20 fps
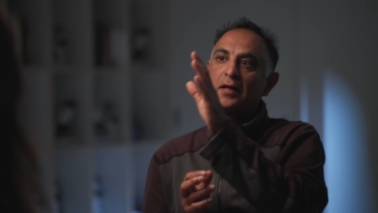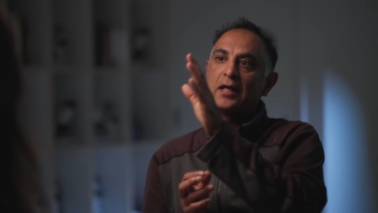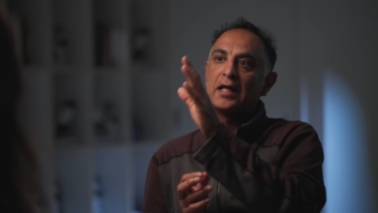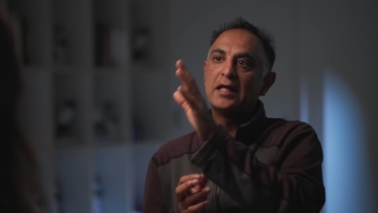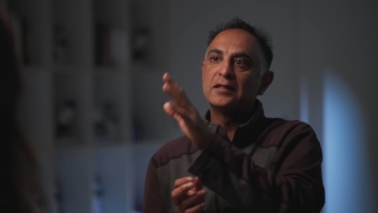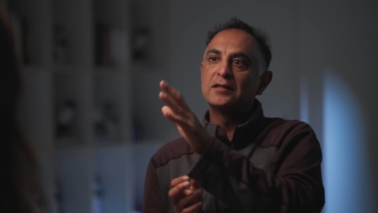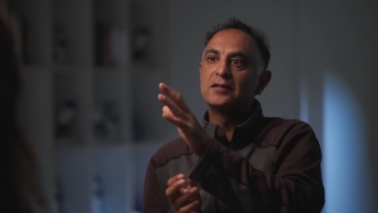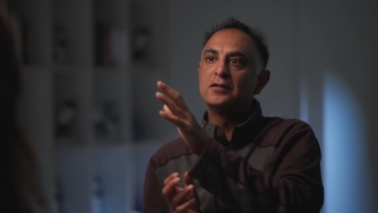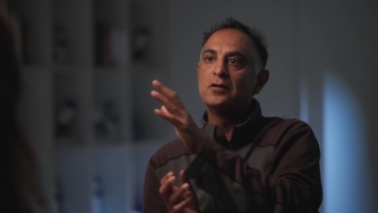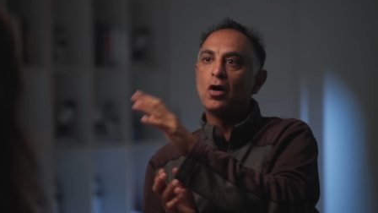
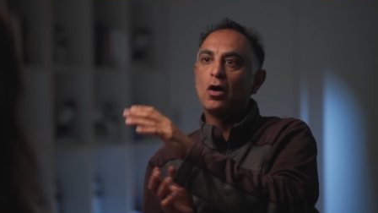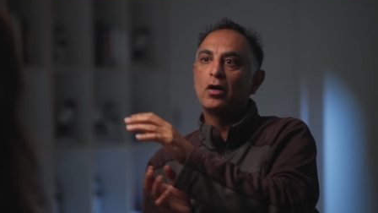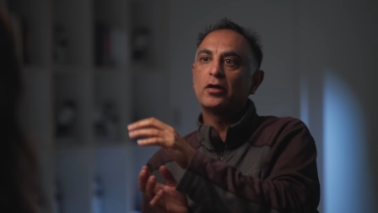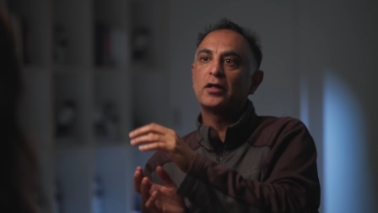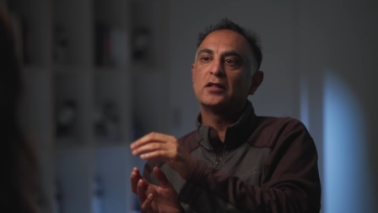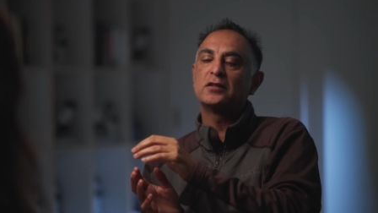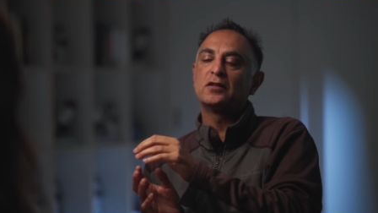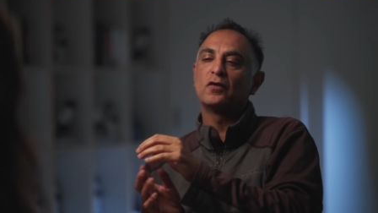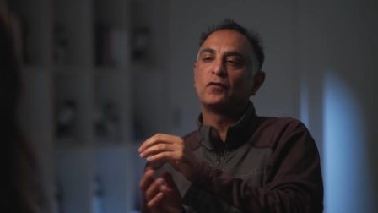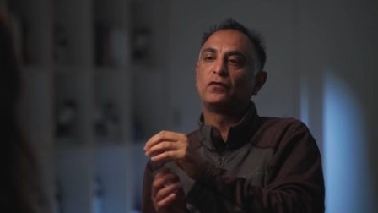is
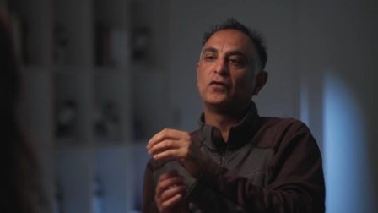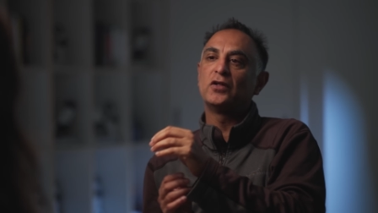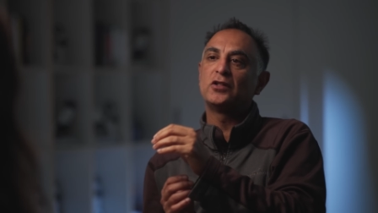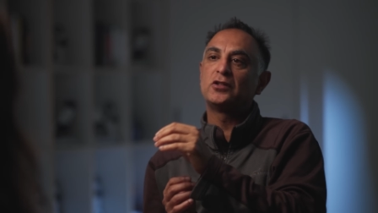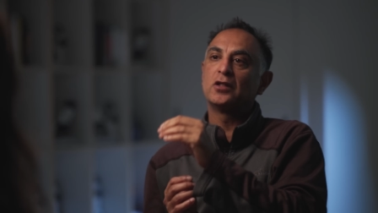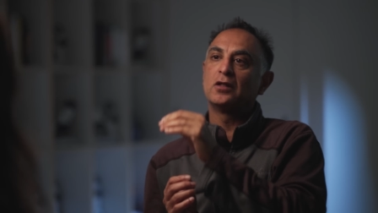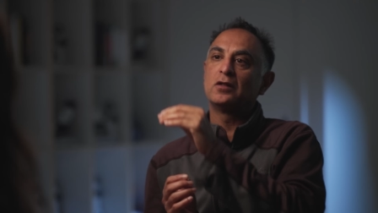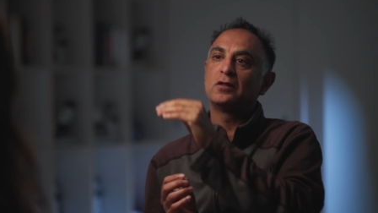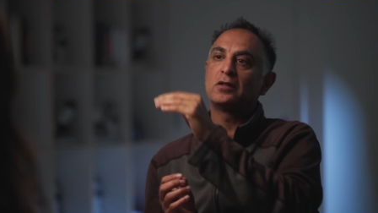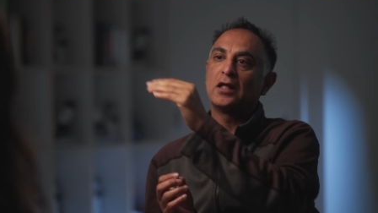not as
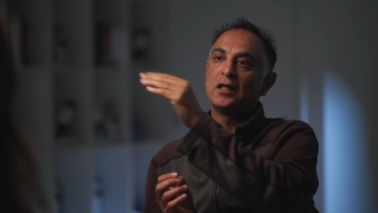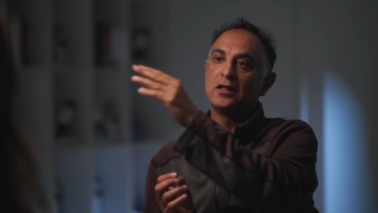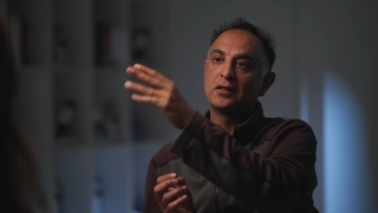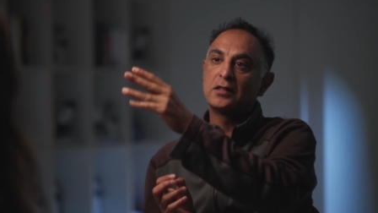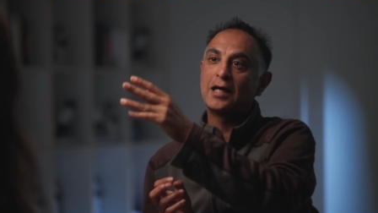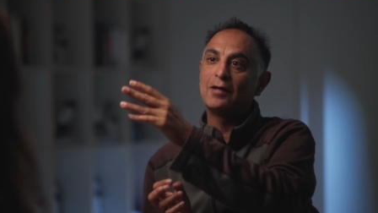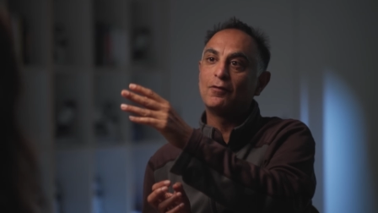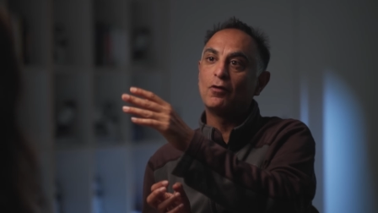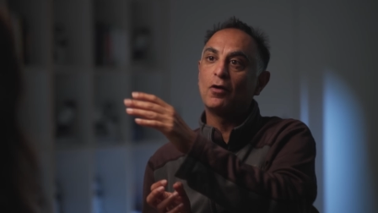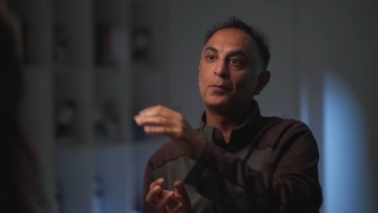efficient in
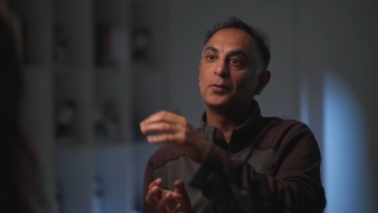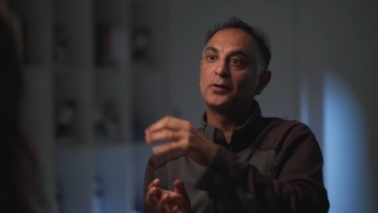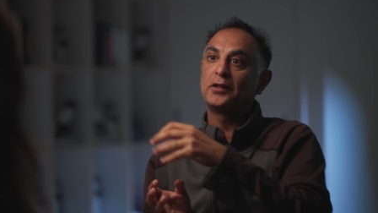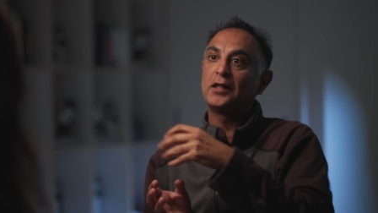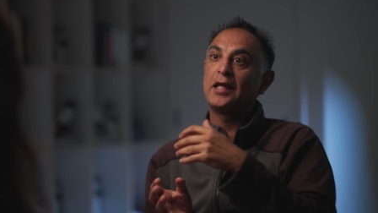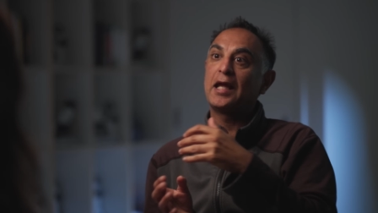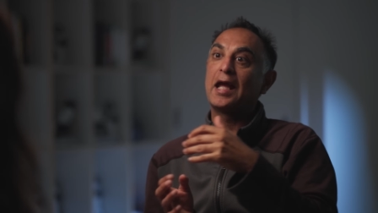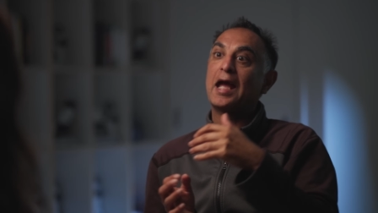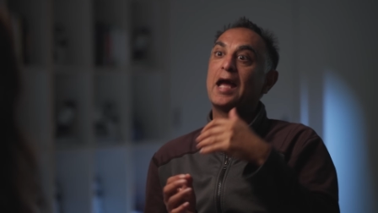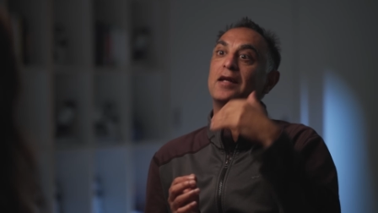
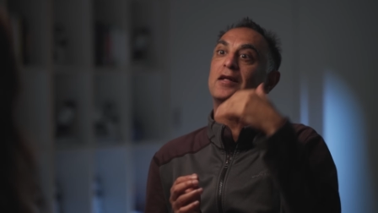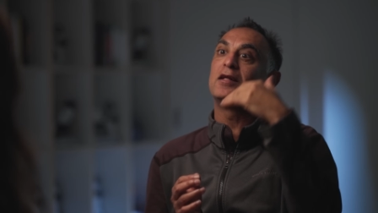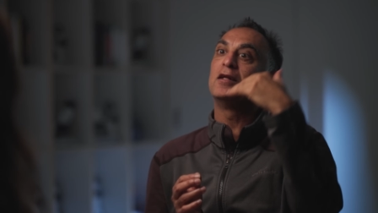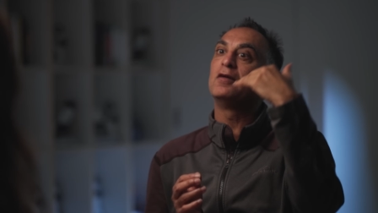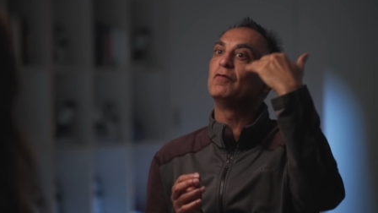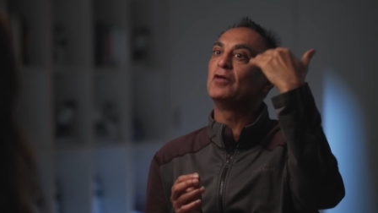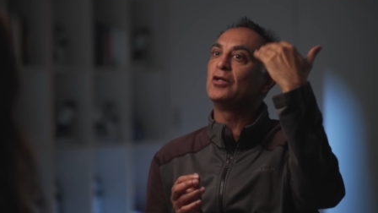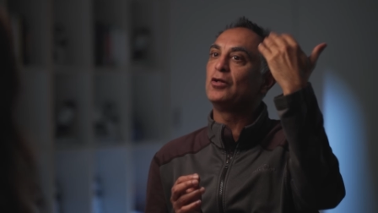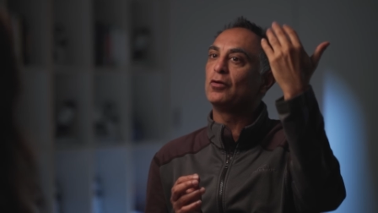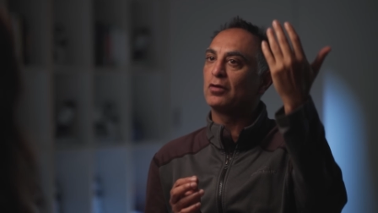tauopathy and
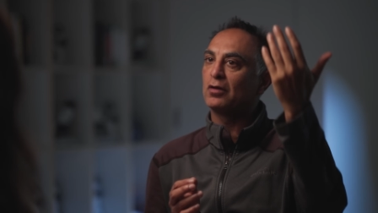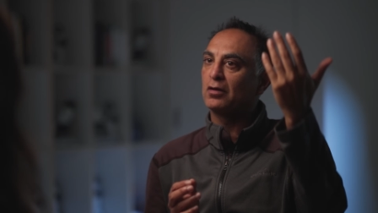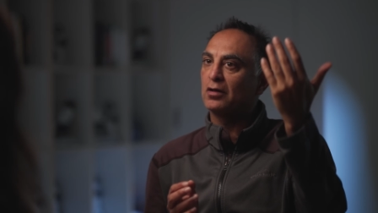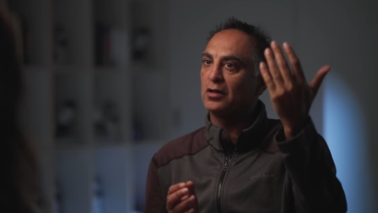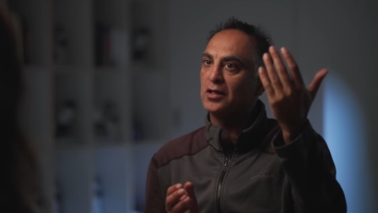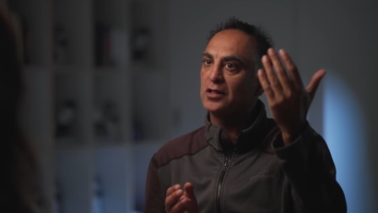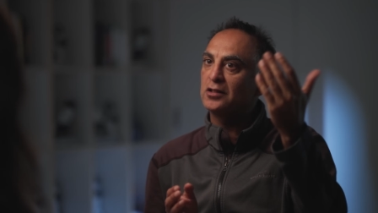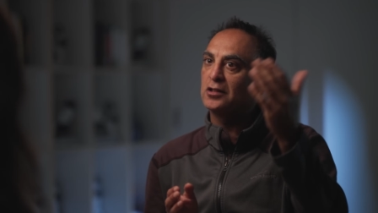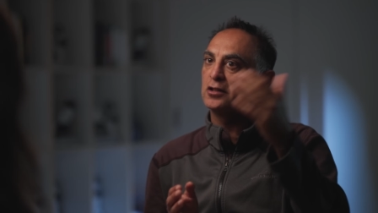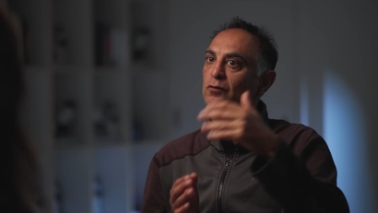in
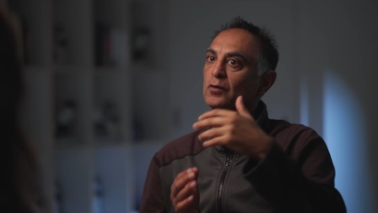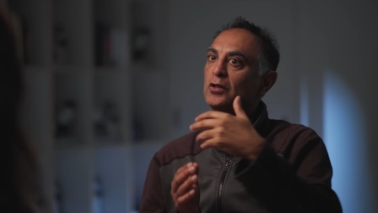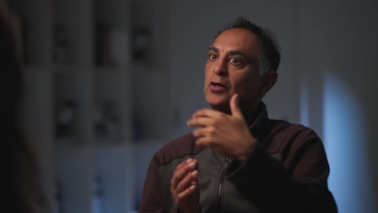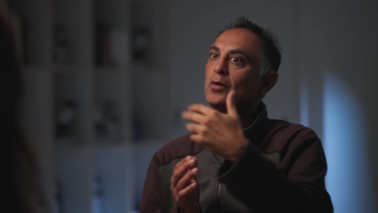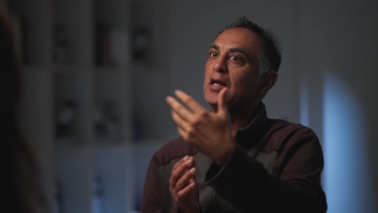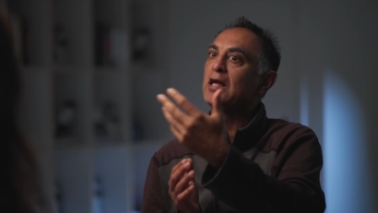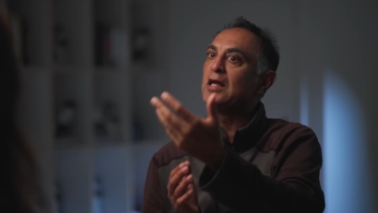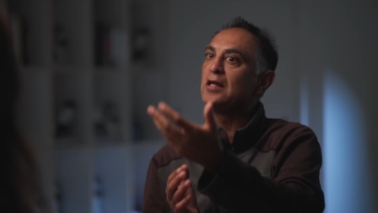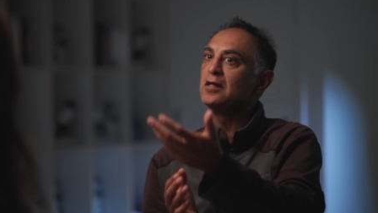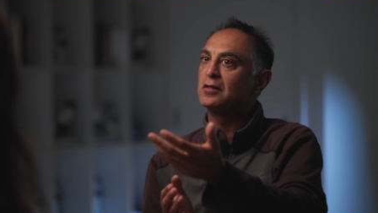conditions when
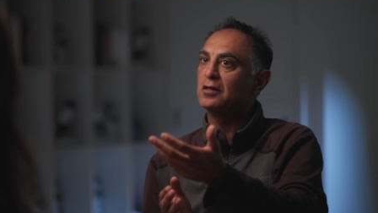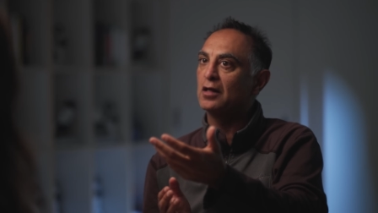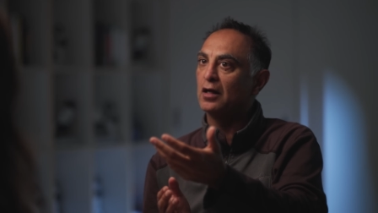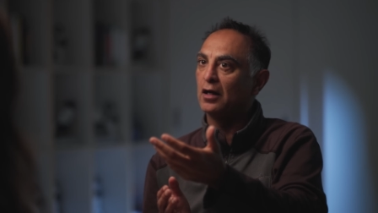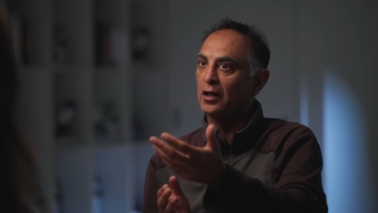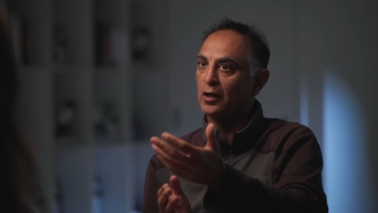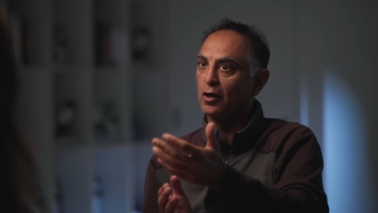you eat a